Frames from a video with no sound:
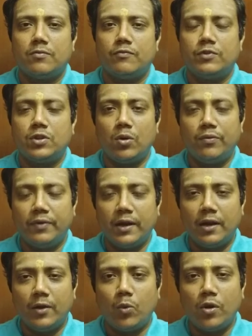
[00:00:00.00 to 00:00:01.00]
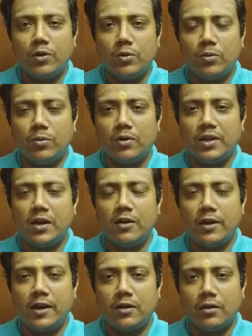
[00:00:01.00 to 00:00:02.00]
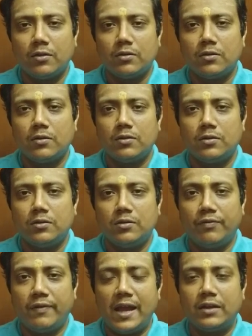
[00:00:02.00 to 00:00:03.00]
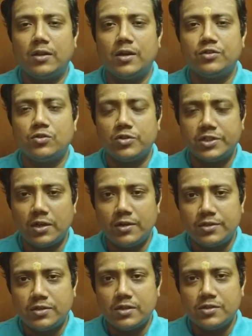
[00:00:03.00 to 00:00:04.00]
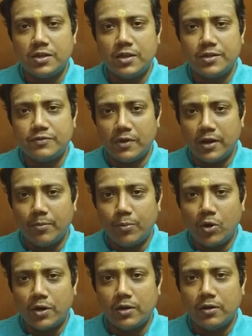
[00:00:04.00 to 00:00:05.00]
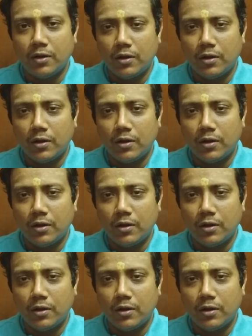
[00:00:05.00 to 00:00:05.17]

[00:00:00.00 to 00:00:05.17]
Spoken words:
without fail, I want to reiterate the fact that social distancing is very important.